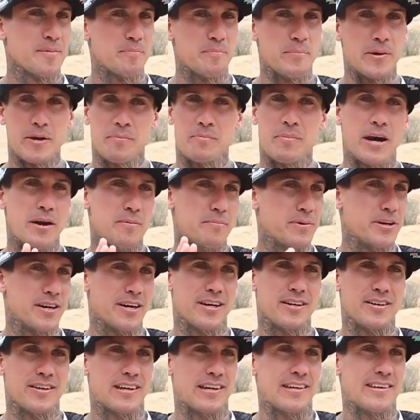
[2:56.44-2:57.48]
bit by
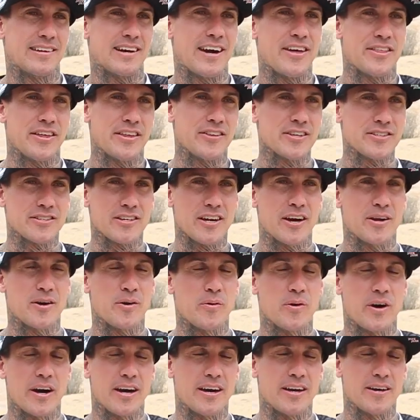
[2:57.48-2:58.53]
bit and I think that's kind
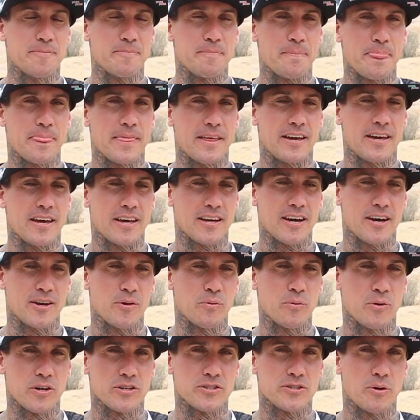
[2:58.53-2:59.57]
of why it, it, it kind
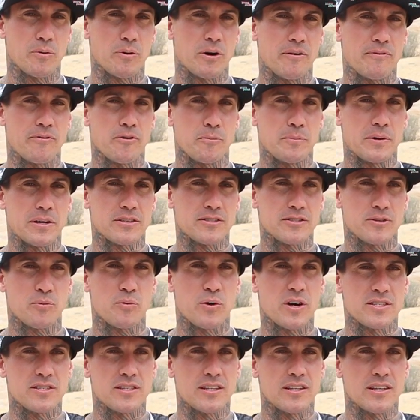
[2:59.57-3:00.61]
of worked so well for me because it
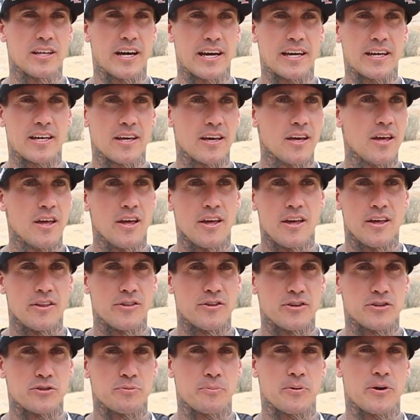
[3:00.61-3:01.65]
wasn't like
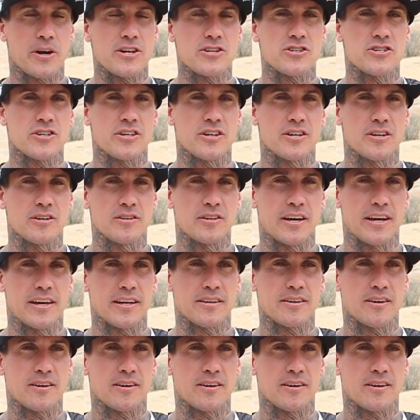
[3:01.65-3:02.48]
this pressure like